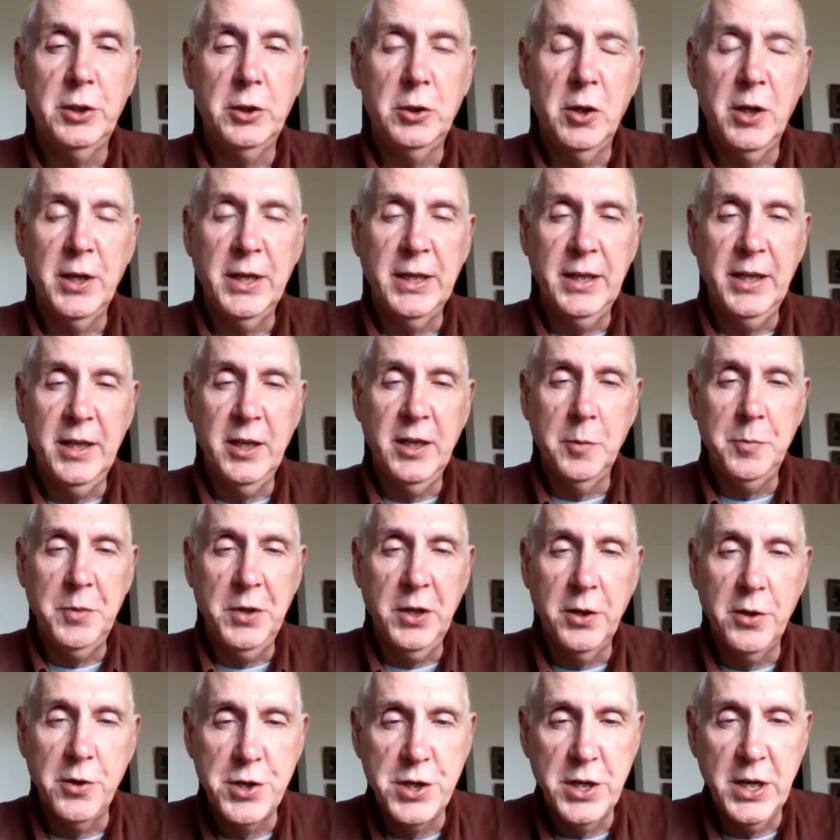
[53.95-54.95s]
trying to help you
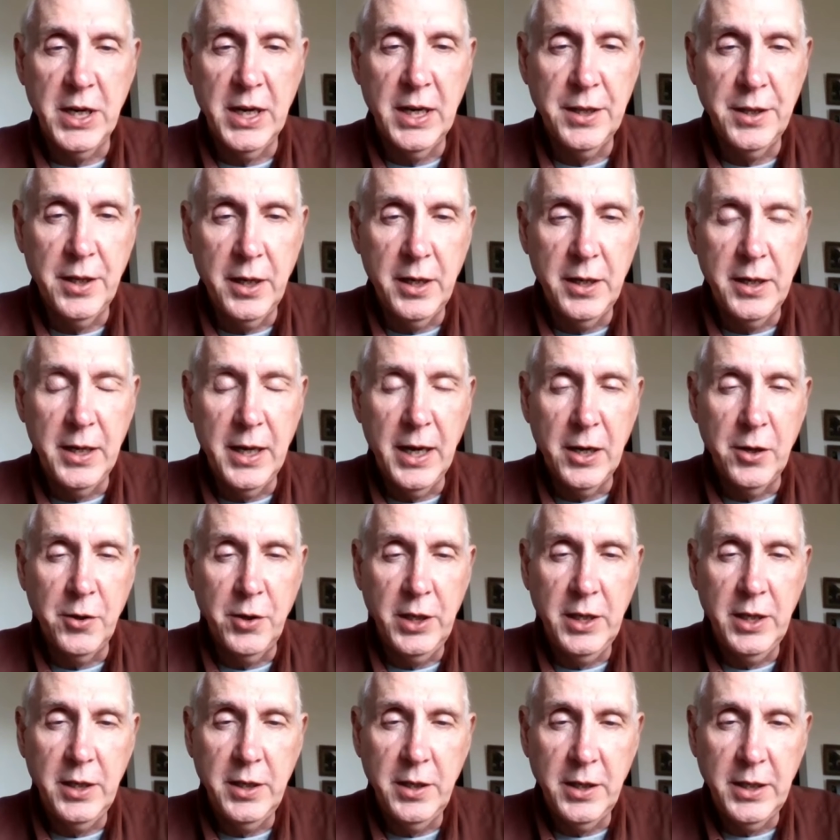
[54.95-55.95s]
understand that a noun
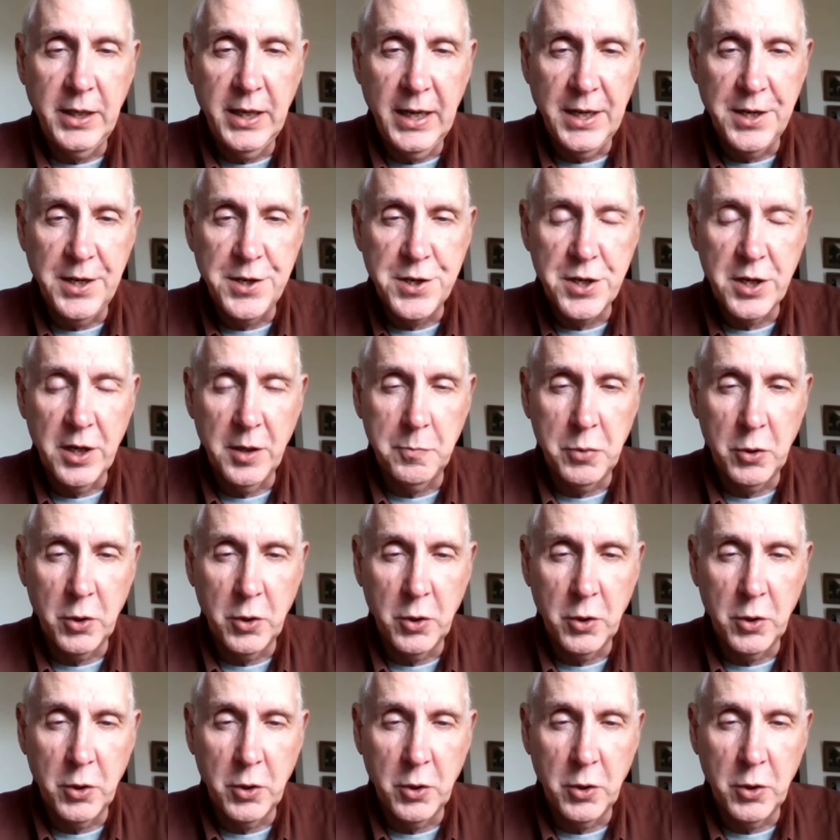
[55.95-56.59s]
indicates a